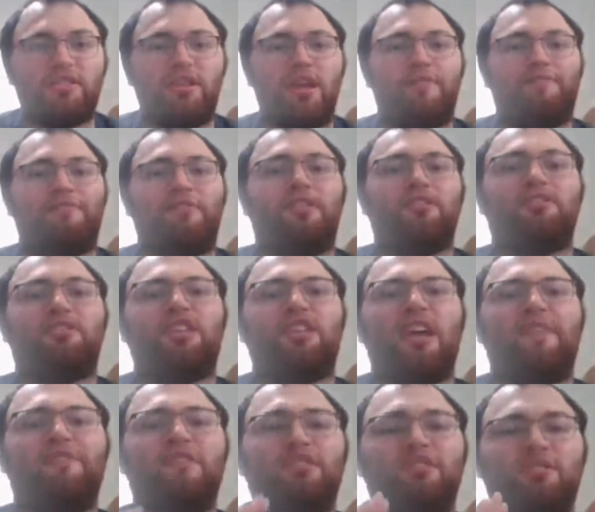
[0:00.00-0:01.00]
if
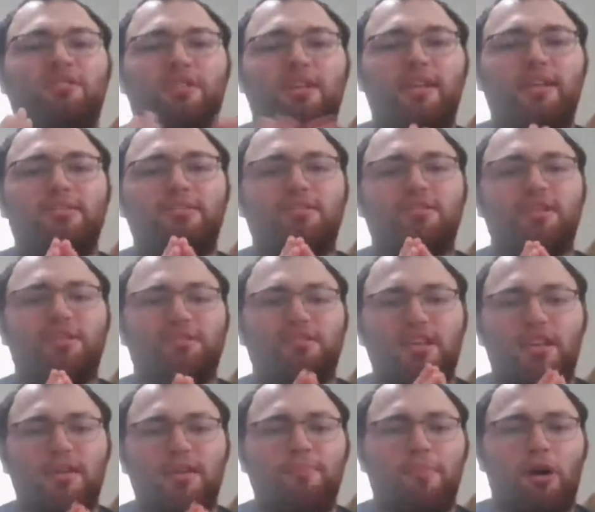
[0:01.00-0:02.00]
this leads to
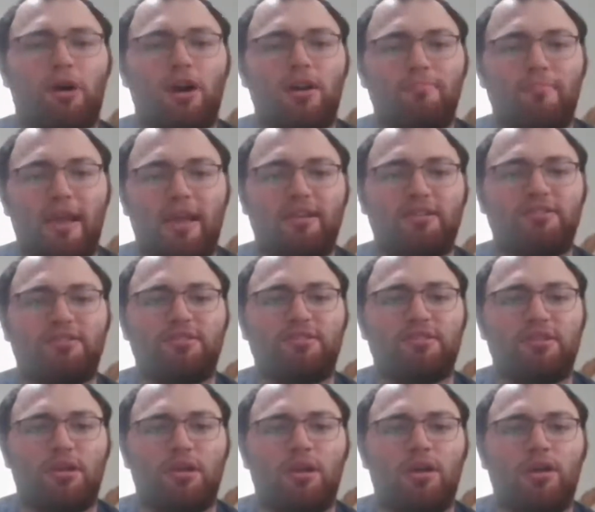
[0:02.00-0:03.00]
T-Bar and
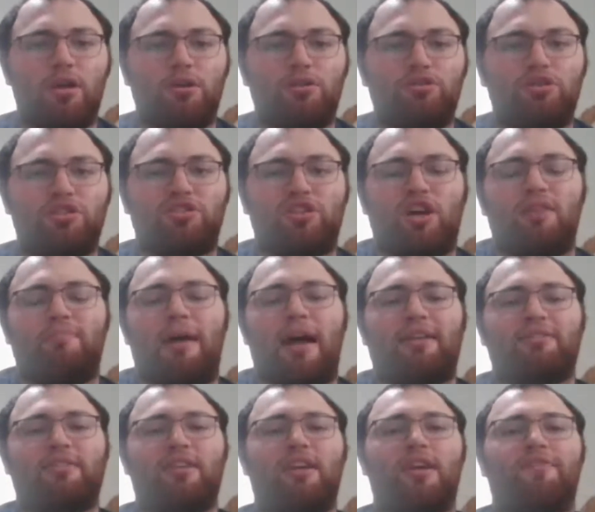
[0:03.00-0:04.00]
Mace just
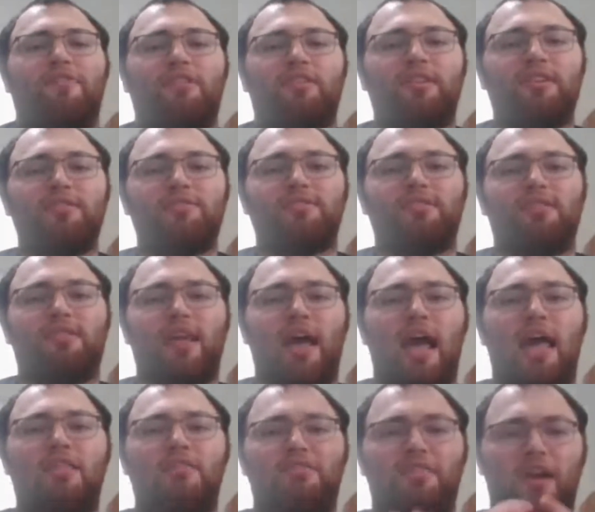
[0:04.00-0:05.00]
unmasking, if it leads to
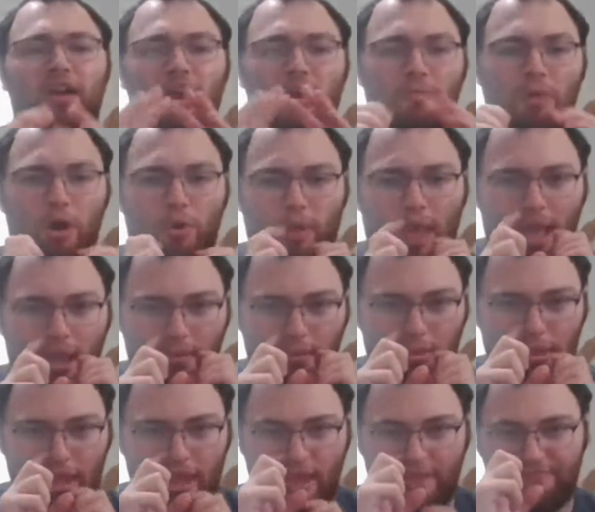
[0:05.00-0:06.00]
that, then I'm okay
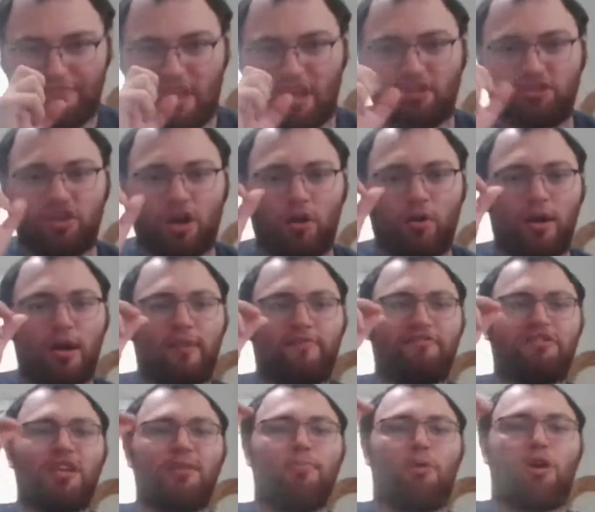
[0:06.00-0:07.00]
with it. If they don't, if
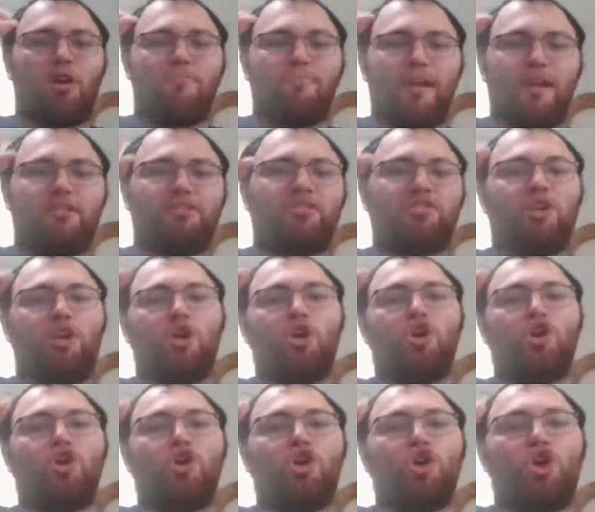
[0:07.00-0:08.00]
T-Bar and Mace
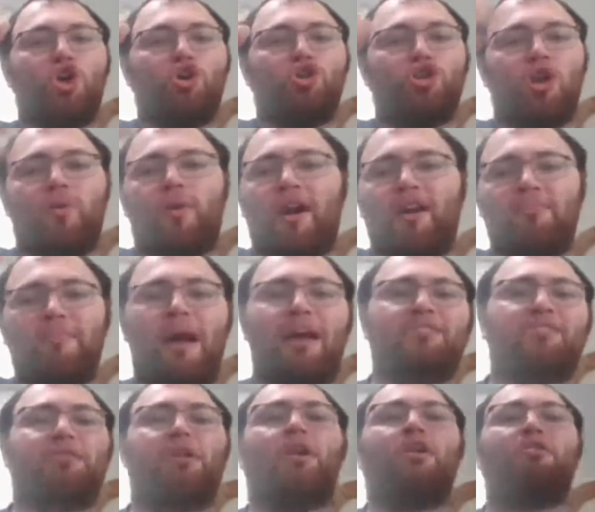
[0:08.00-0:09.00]
don't
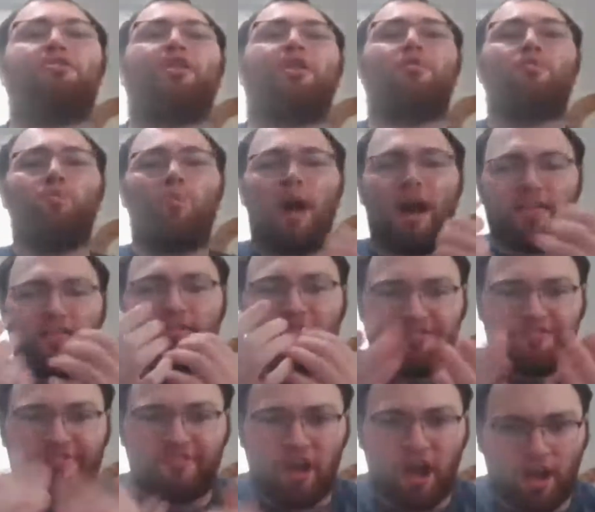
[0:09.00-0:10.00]
unmask, then why the
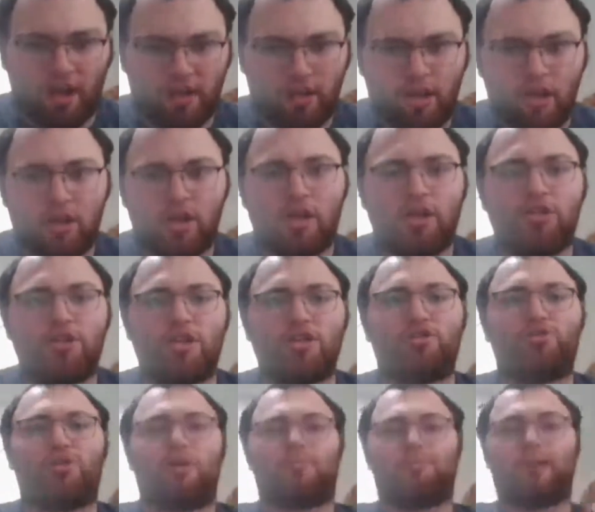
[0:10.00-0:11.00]
fuck
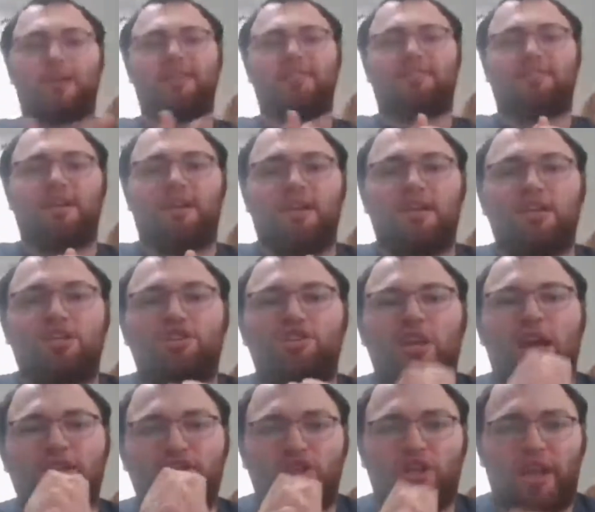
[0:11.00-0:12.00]
did you replace
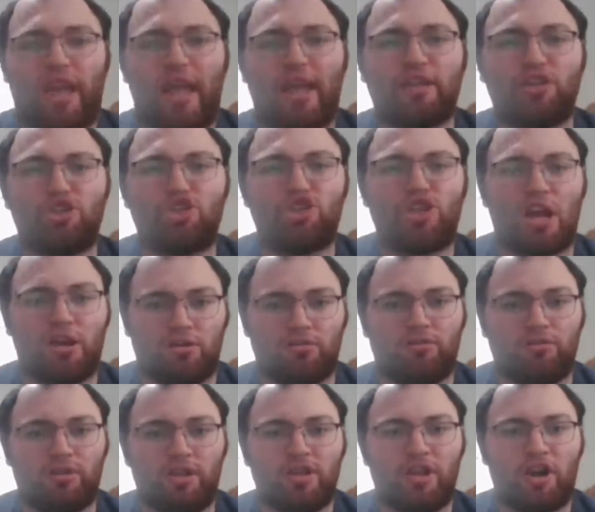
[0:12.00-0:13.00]
Cedric and
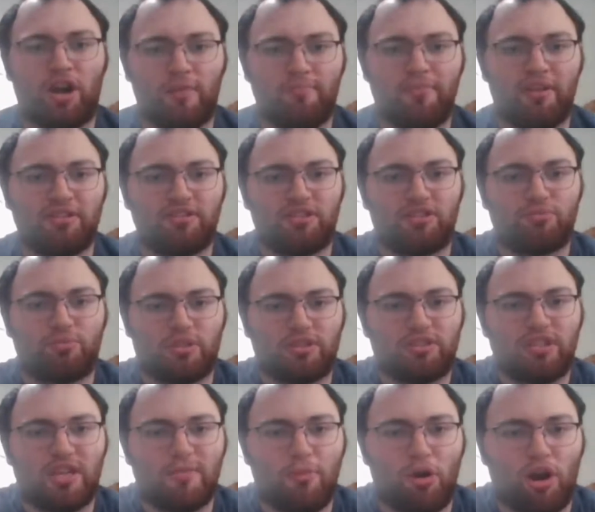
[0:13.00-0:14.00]
Shelton in the Hurt business with
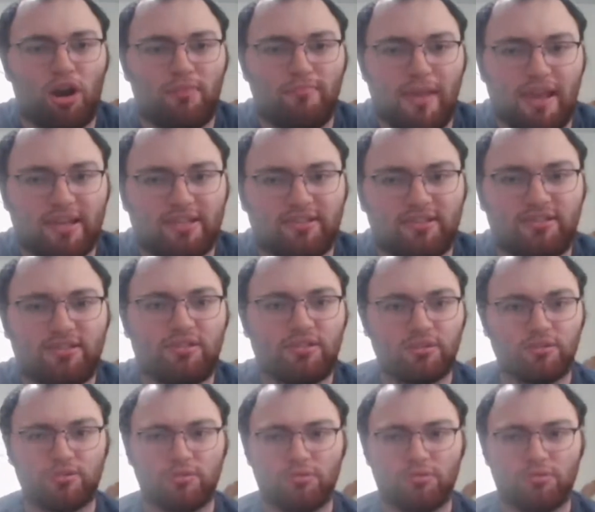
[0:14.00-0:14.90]
T-Bar and Mace?